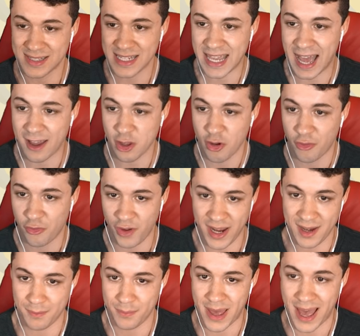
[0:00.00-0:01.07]
see how you
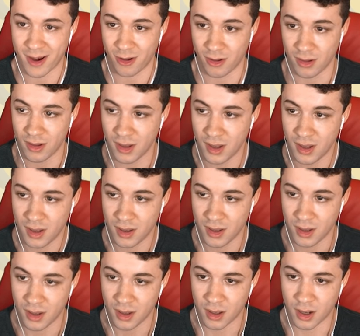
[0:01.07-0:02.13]
fight in battle.
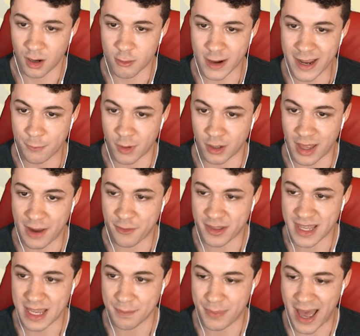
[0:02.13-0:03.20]
Alright, well,
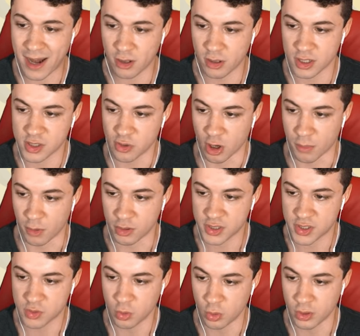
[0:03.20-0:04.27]
everything in battle looks normal.
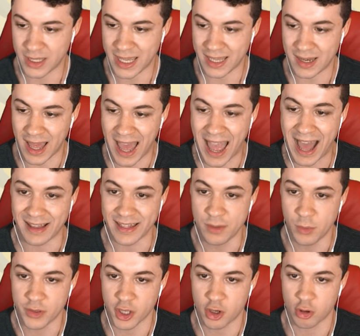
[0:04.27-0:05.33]
School kid Alan
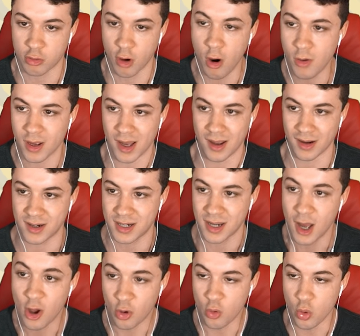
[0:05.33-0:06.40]
with a Croagunk.
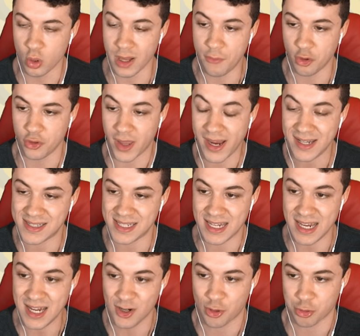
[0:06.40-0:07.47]
Ooh, level
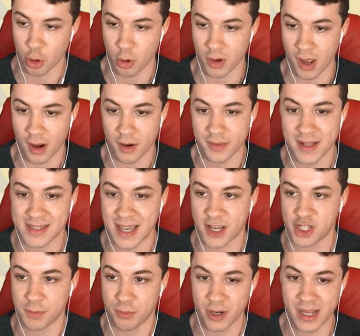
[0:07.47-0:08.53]
19 Croagunk. That's
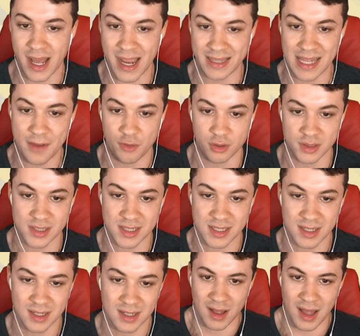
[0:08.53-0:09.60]
actually pretty high leveled.
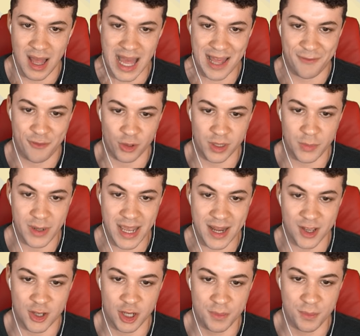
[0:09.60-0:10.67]
Uh, if only we
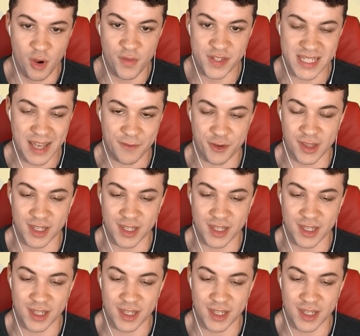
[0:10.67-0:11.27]
had a good move set for